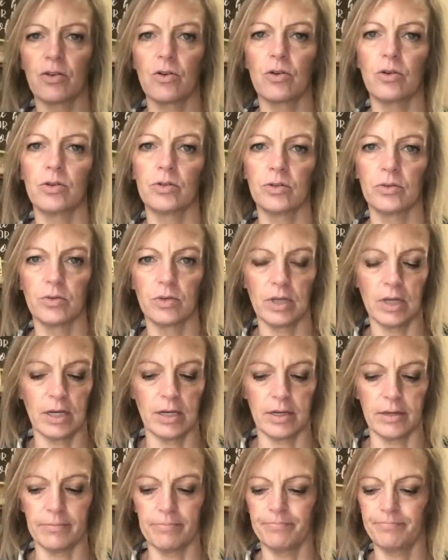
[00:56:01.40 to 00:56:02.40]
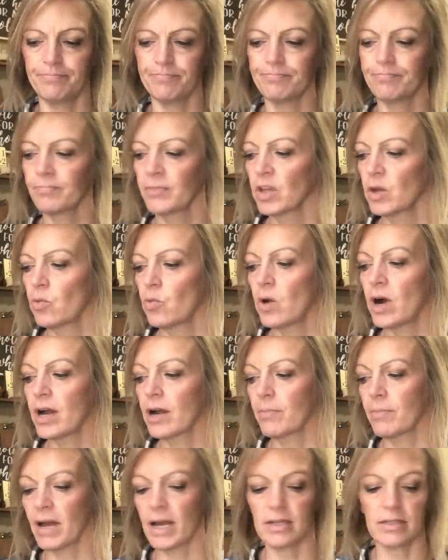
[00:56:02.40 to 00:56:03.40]
whole um, wire
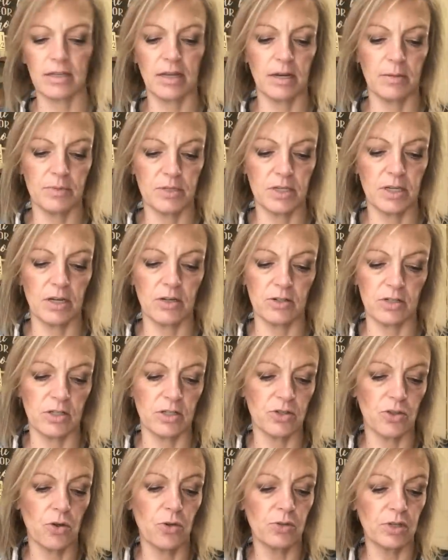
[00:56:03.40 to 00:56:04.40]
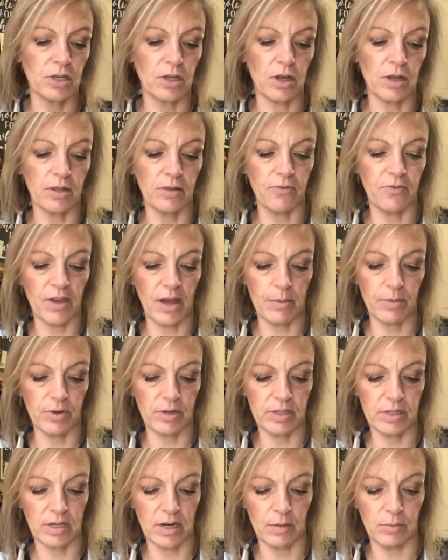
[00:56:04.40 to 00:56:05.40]
basket upstairs that's holding all the
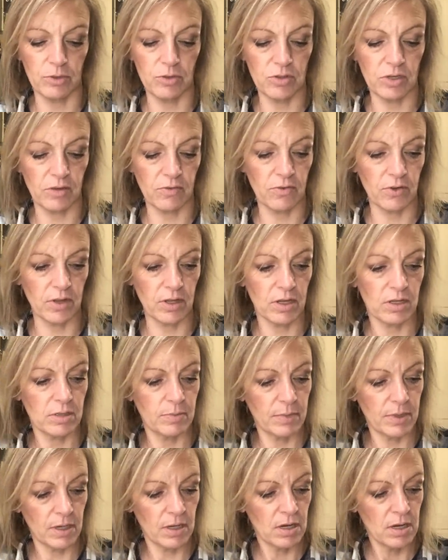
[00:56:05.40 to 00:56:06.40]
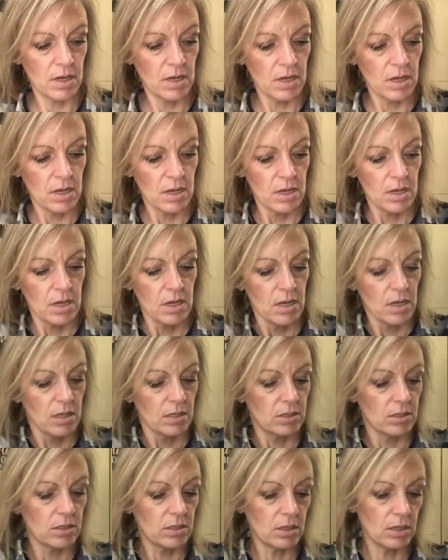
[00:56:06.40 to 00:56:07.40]
fabrics that I'm using for this. But
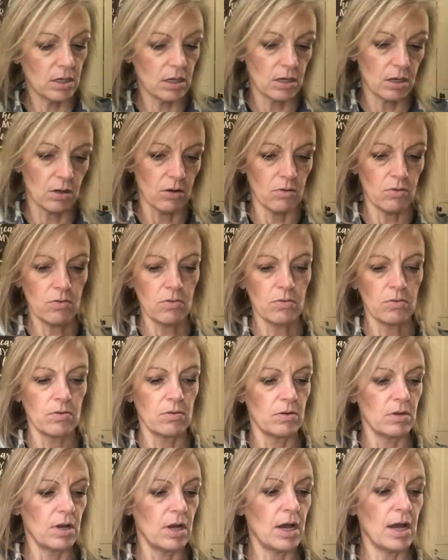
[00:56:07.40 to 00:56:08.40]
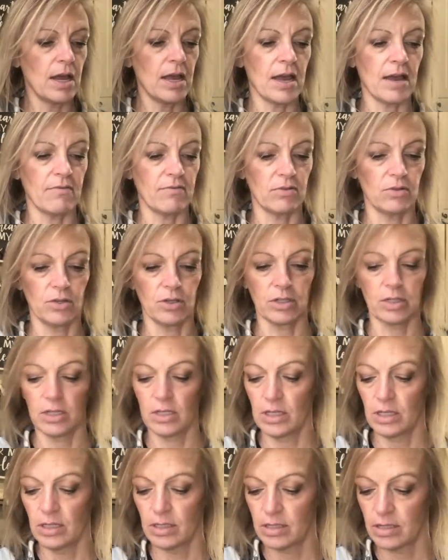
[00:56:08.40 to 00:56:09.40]
so I haven't looked at
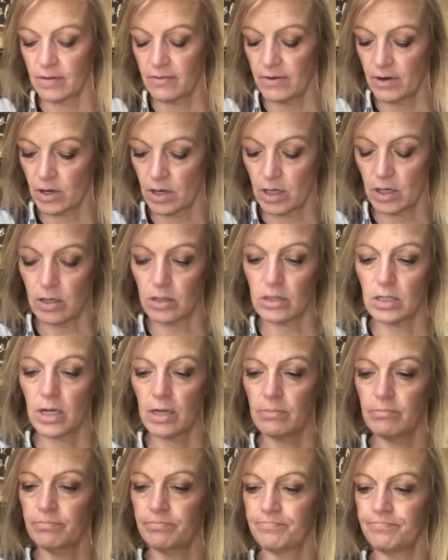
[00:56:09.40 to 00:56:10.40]
these in a very long time.